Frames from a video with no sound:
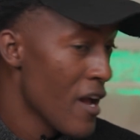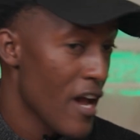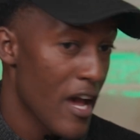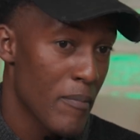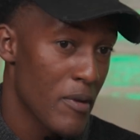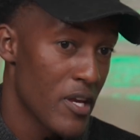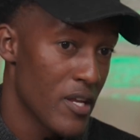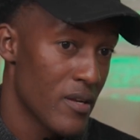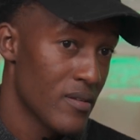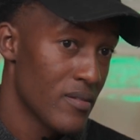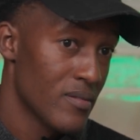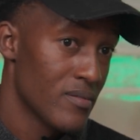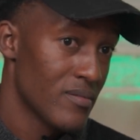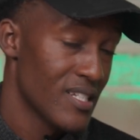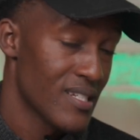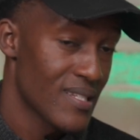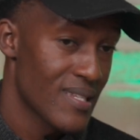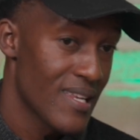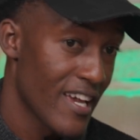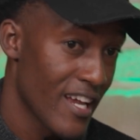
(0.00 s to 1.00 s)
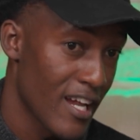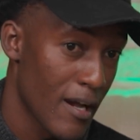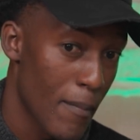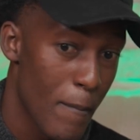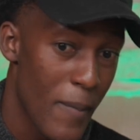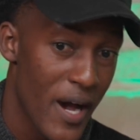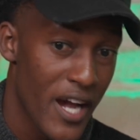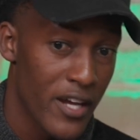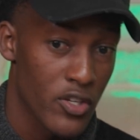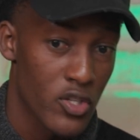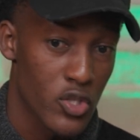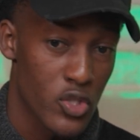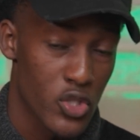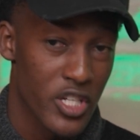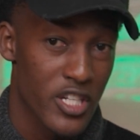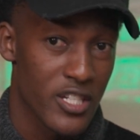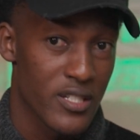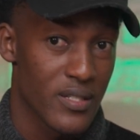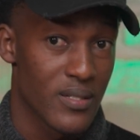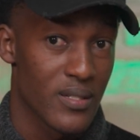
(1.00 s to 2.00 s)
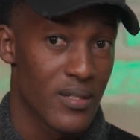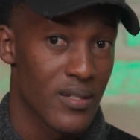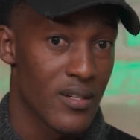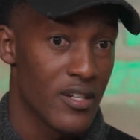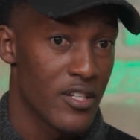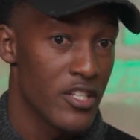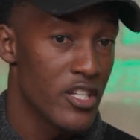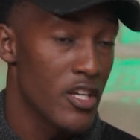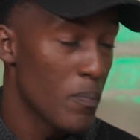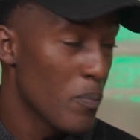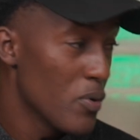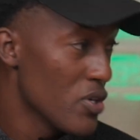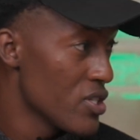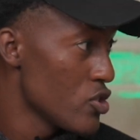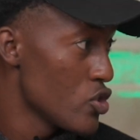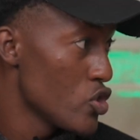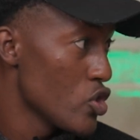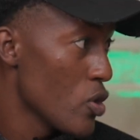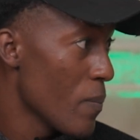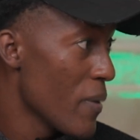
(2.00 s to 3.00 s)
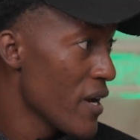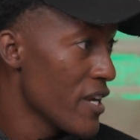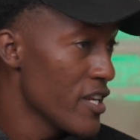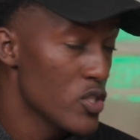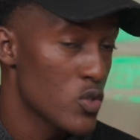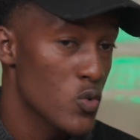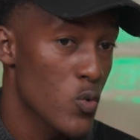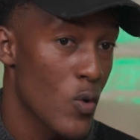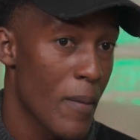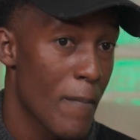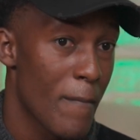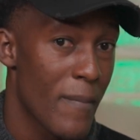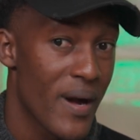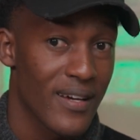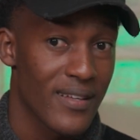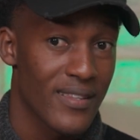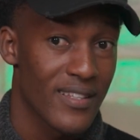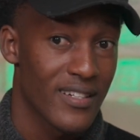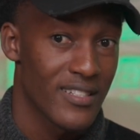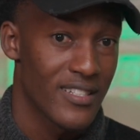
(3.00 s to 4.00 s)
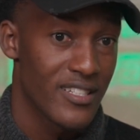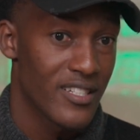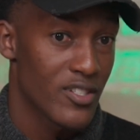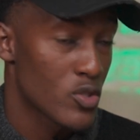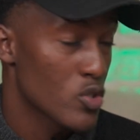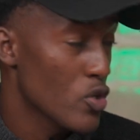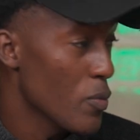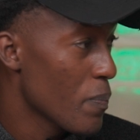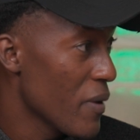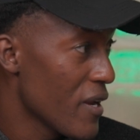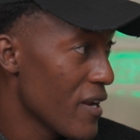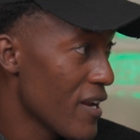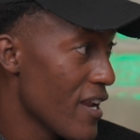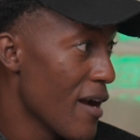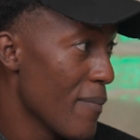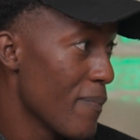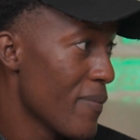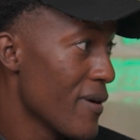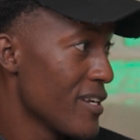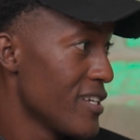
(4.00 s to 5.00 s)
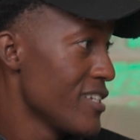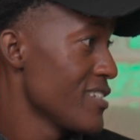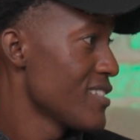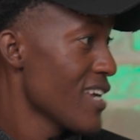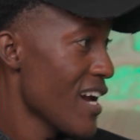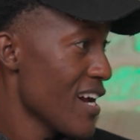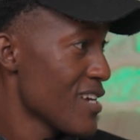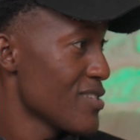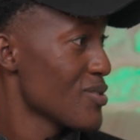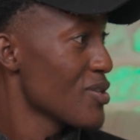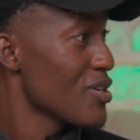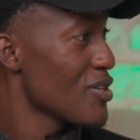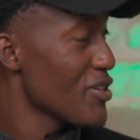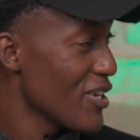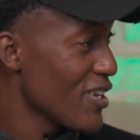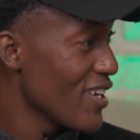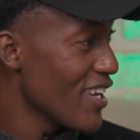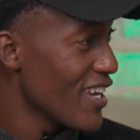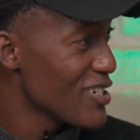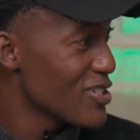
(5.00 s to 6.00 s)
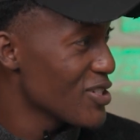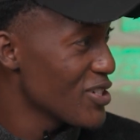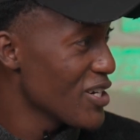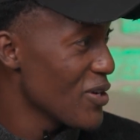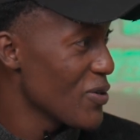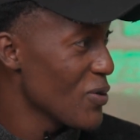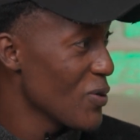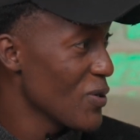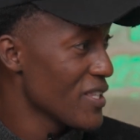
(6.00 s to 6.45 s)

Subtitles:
I mean, just like a bank, you shouldn't deposit your money to a bank that just opened up and it has no regulation and all